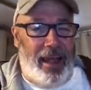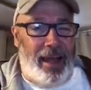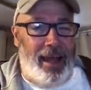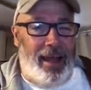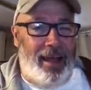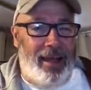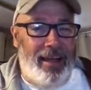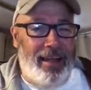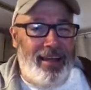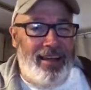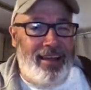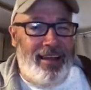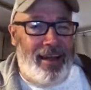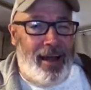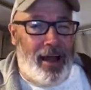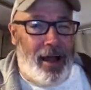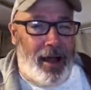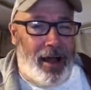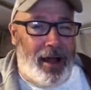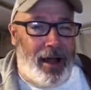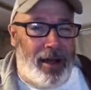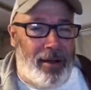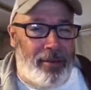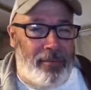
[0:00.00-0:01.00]
Yeah.
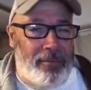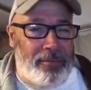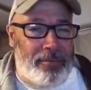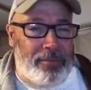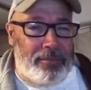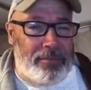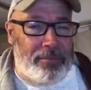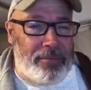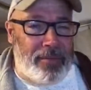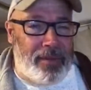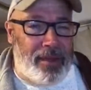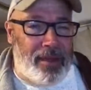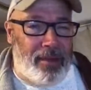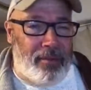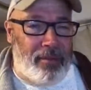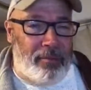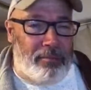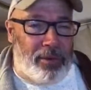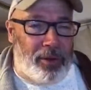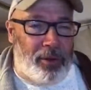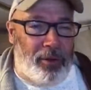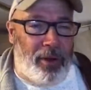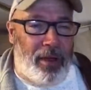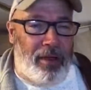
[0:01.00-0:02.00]

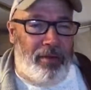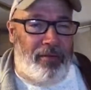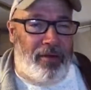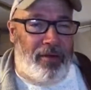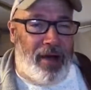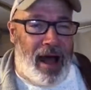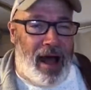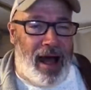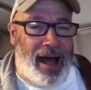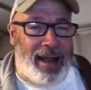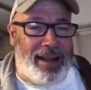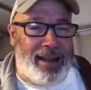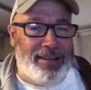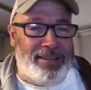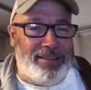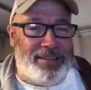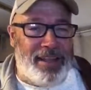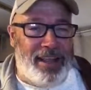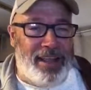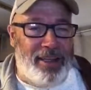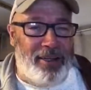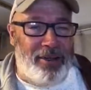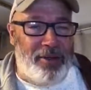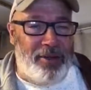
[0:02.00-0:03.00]
Blue Wave
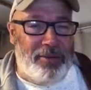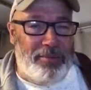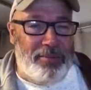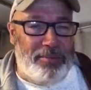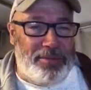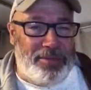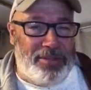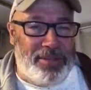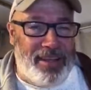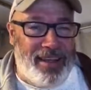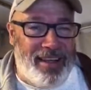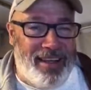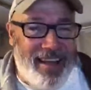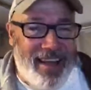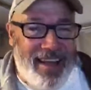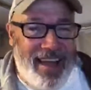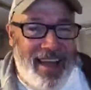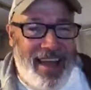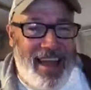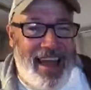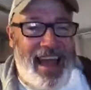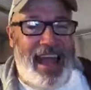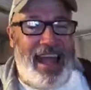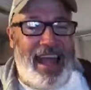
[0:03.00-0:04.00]
Odyssey Hoops.
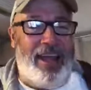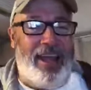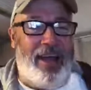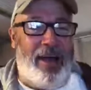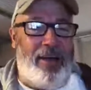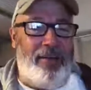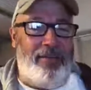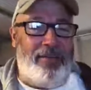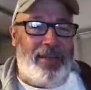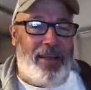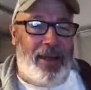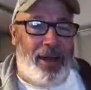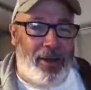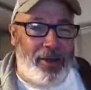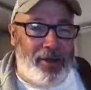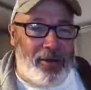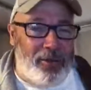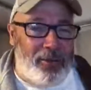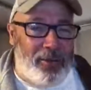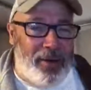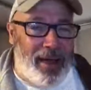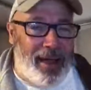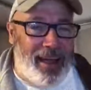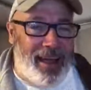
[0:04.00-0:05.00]
Hey, RV
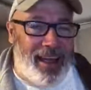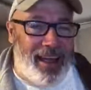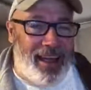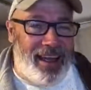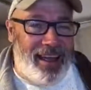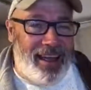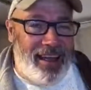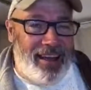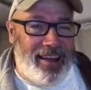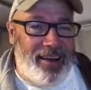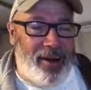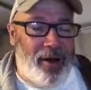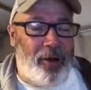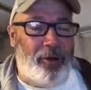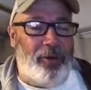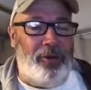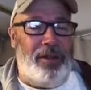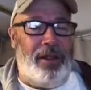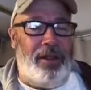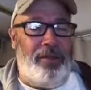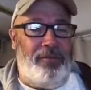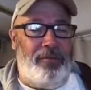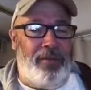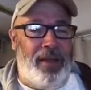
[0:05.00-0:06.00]
Underway.
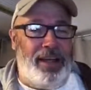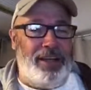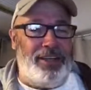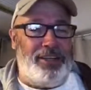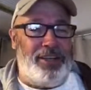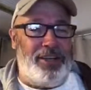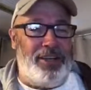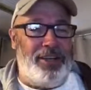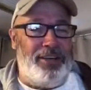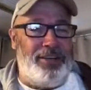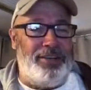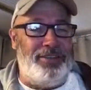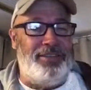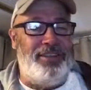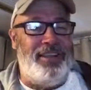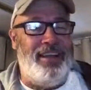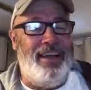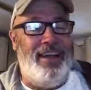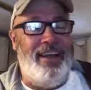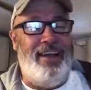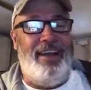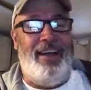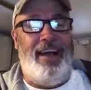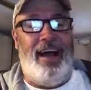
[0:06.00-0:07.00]
Only Adventures.
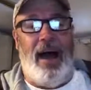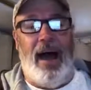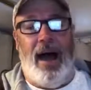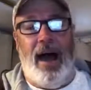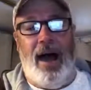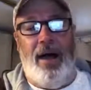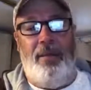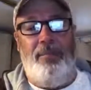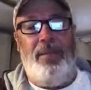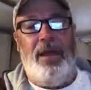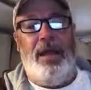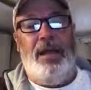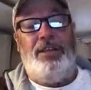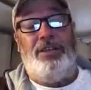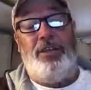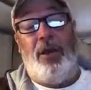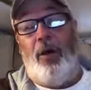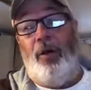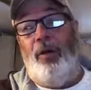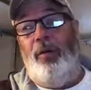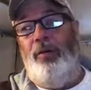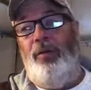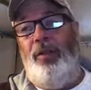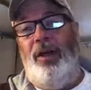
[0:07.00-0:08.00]

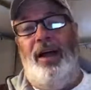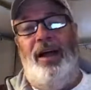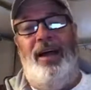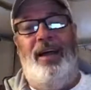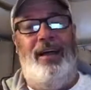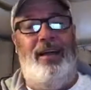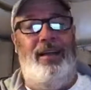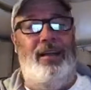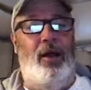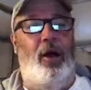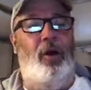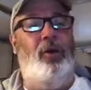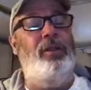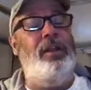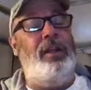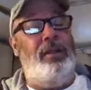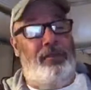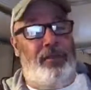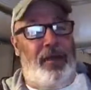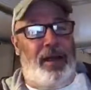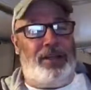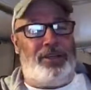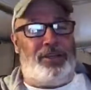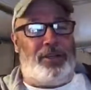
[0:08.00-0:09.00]
So the Only
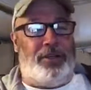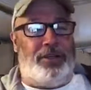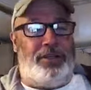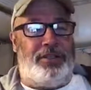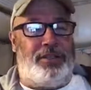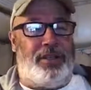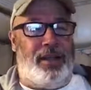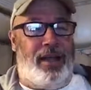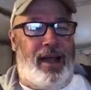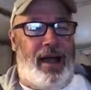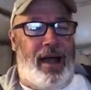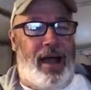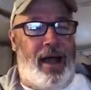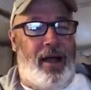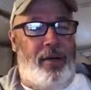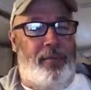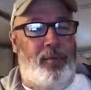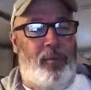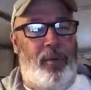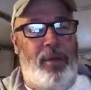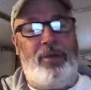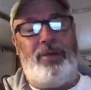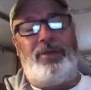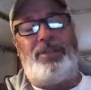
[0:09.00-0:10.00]
Adventures,
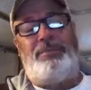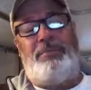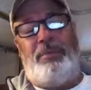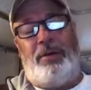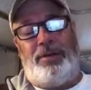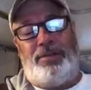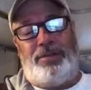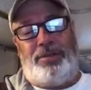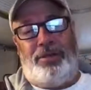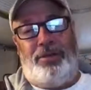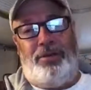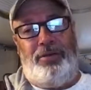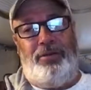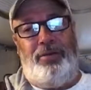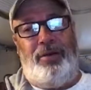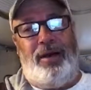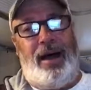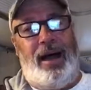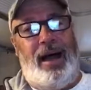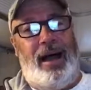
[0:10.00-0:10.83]
we were supposed to